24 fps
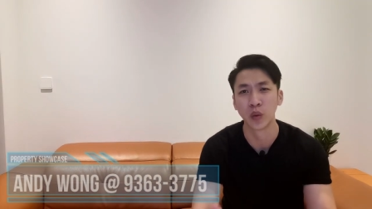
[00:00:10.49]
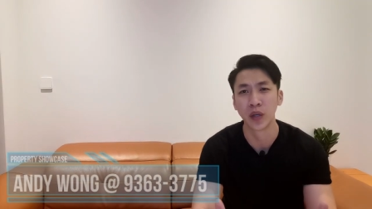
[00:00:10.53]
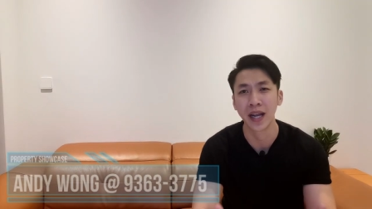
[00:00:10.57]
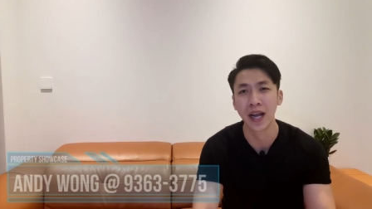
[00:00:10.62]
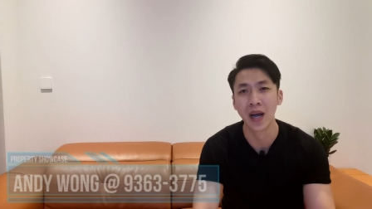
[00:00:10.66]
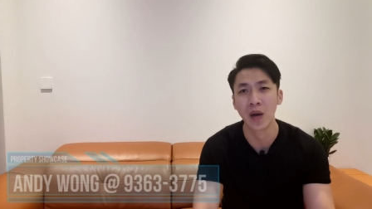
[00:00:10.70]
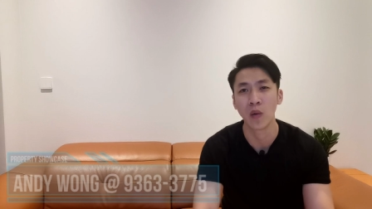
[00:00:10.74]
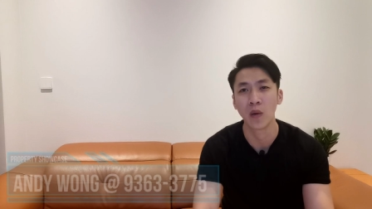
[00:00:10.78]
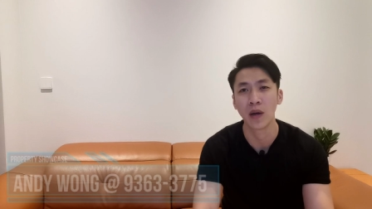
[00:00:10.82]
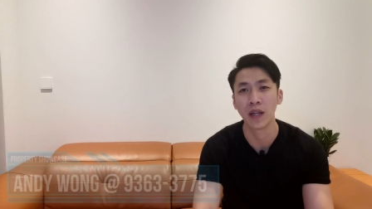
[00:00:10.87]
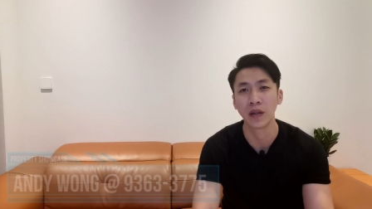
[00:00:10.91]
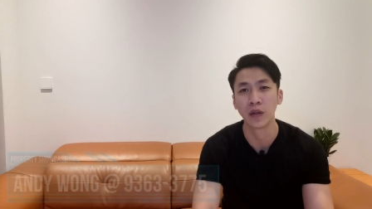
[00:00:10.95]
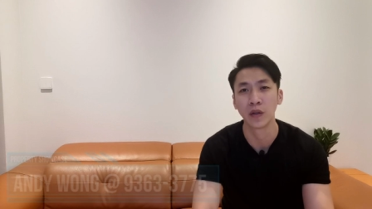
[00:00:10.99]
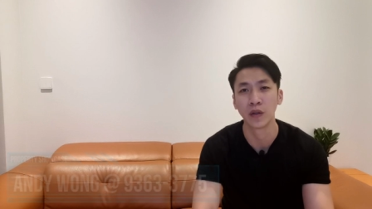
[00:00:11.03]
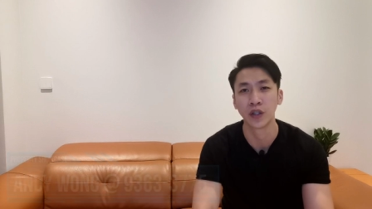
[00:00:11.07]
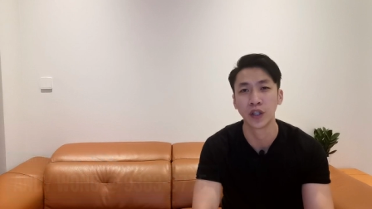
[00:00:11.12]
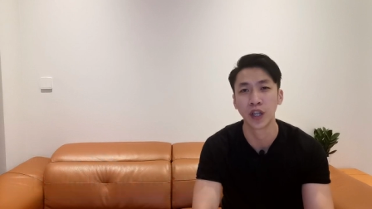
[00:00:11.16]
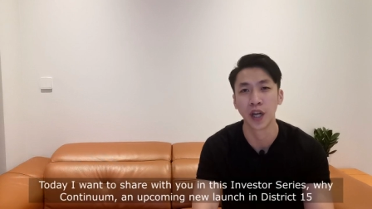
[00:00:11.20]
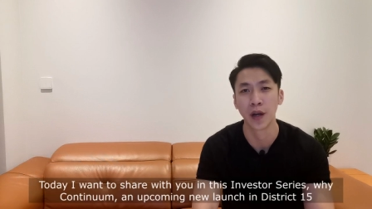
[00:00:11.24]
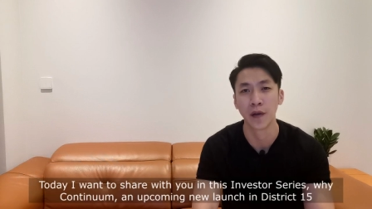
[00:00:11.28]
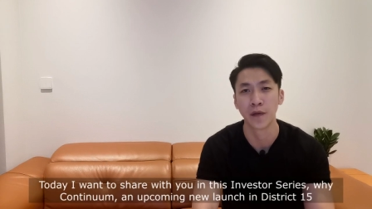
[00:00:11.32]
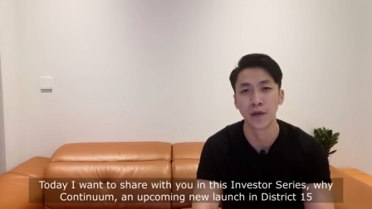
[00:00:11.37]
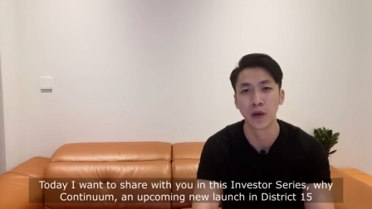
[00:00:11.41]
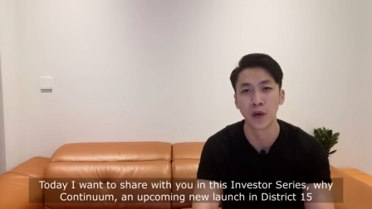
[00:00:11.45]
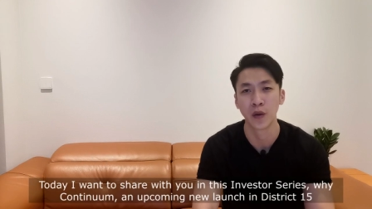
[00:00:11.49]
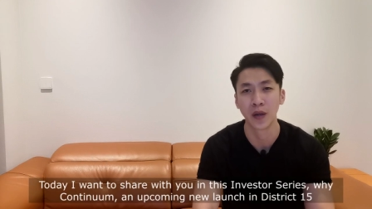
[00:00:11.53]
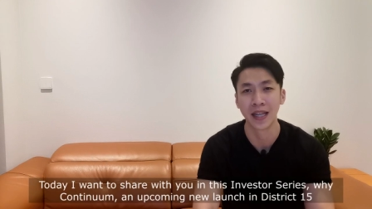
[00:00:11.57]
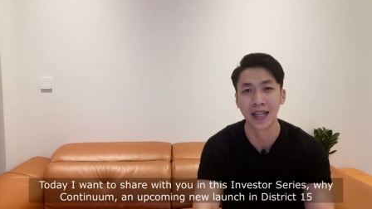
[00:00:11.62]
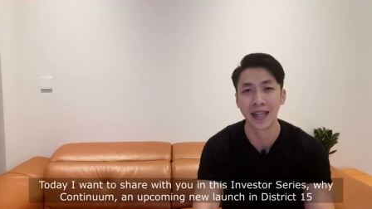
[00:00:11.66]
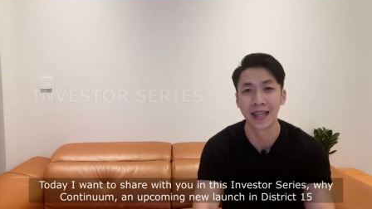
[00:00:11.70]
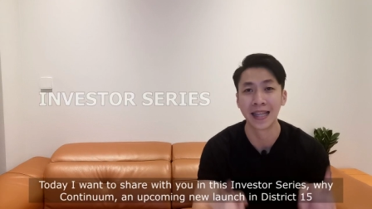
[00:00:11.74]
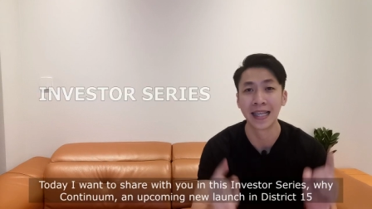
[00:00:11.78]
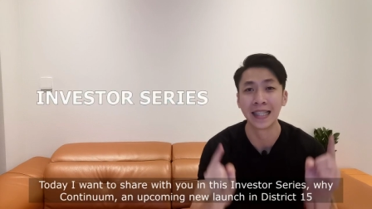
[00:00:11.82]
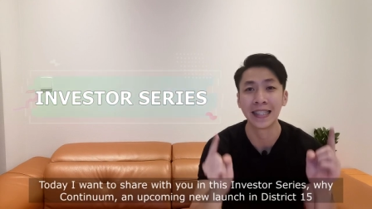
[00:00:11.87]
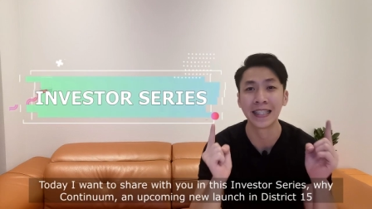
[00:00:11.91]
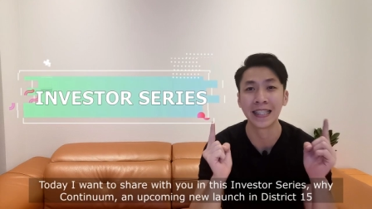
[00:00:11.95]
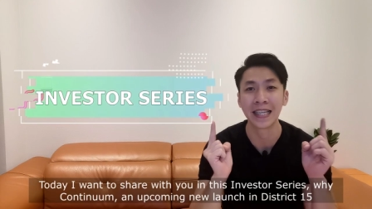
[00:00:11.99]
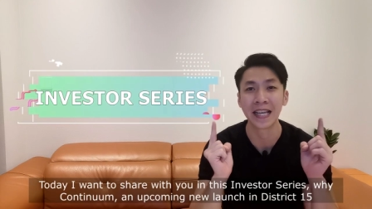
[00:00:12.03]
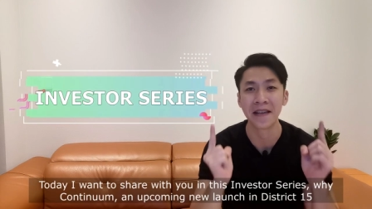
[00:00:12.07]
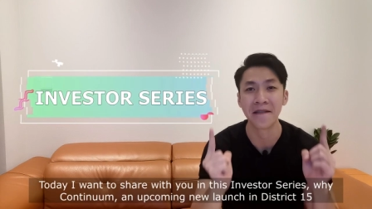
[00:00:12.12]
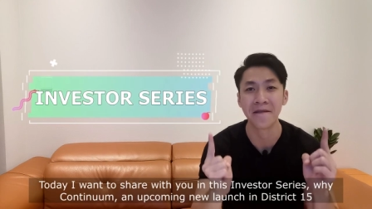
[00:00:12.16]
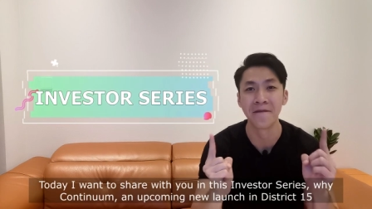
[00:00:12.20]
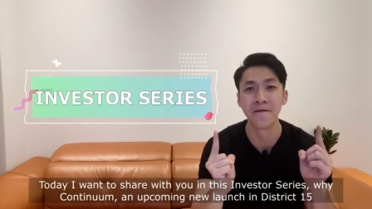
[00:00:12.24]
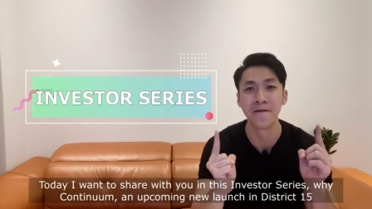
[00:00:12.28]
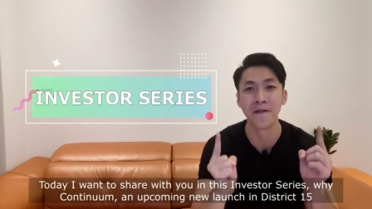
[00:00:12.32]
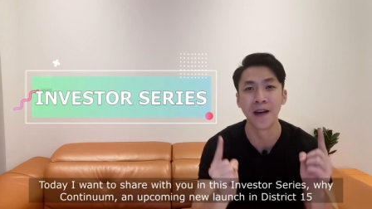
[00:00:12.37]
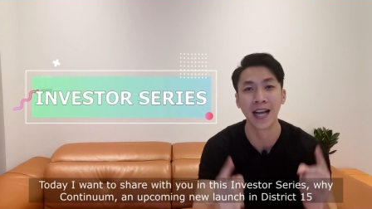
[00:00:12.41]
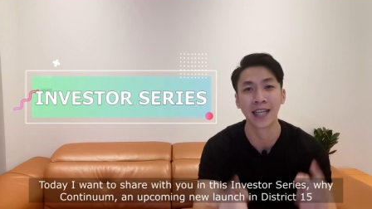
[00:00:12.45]
Today I want to share with you in this
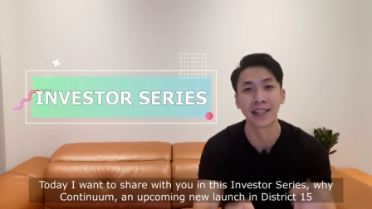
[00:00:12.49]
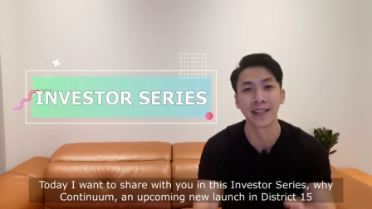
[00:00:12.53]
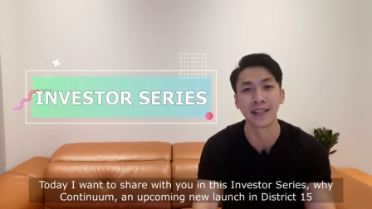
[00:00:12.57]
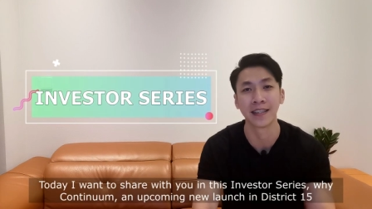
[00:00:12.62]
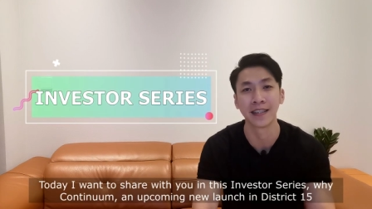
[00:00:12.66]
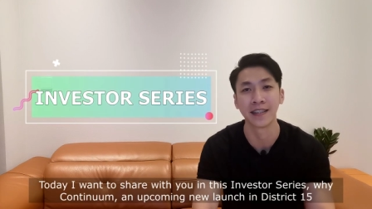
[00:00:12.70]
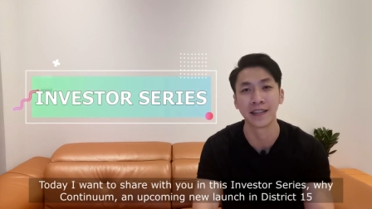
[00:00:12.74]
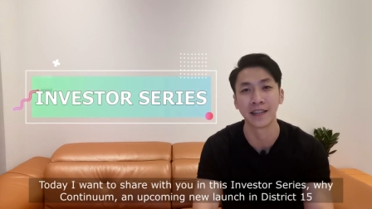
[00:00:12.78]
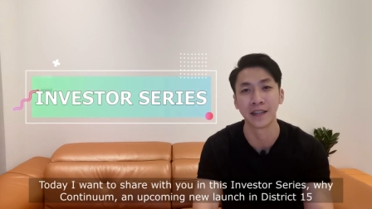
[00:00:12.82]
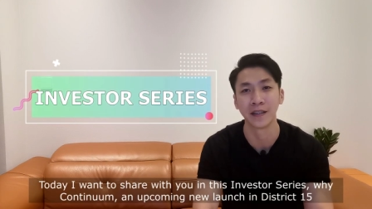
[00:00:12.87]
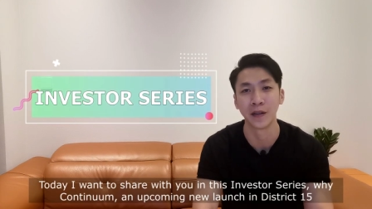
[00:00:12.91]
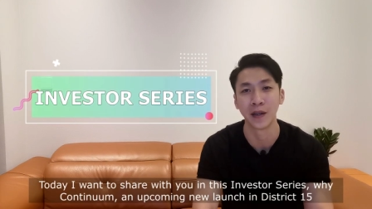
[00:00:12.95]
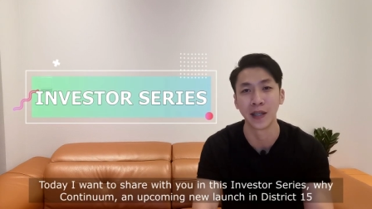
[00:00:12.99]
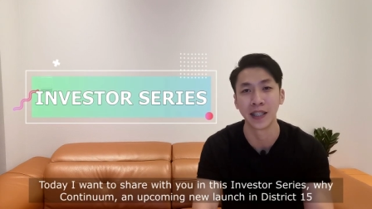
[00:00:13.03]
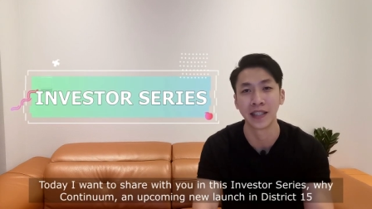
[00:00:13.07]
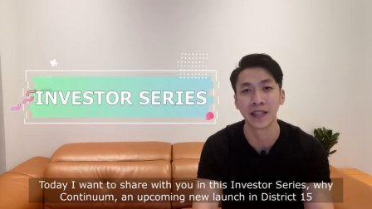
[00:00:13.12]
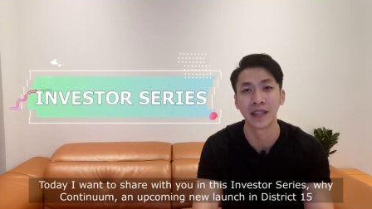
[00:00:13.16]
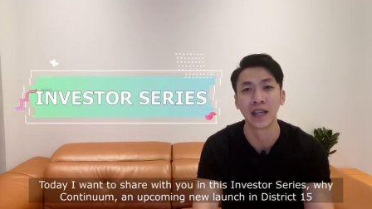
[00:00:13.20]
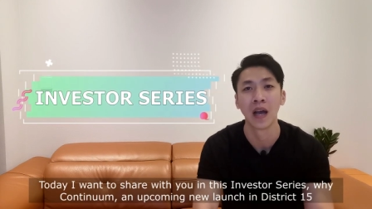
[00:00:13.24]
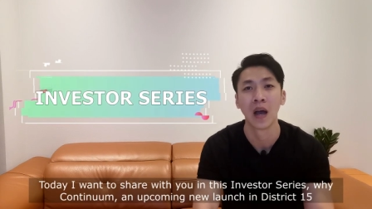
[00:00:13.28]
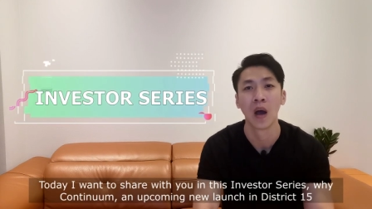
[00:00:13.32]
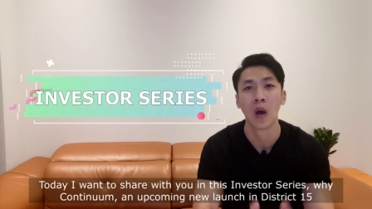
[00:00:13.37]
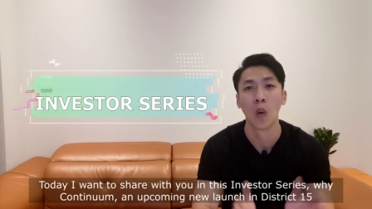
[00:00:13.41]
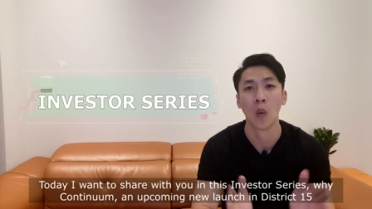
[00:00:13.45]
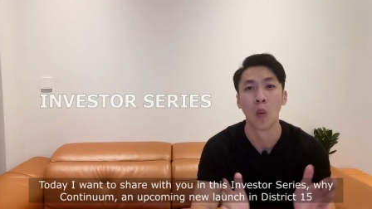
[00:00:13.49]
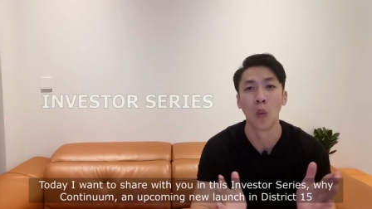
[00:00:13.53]
investor series